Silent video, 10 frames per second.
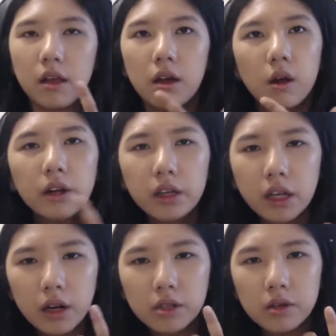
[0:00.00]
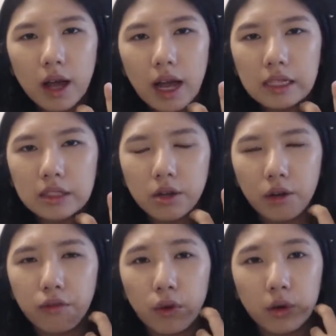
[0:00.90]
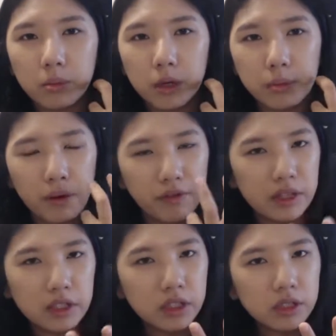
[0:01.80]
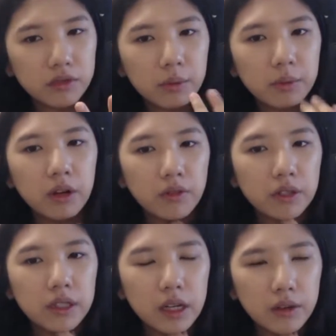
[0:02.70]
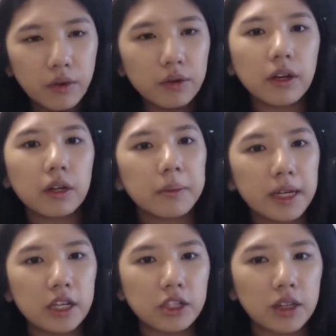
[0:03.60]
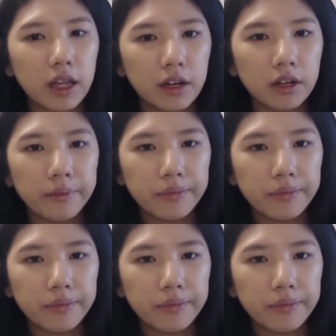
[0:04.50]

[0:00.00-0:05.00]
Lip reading: Or you can also ask your former professors from university for a recommendation letter,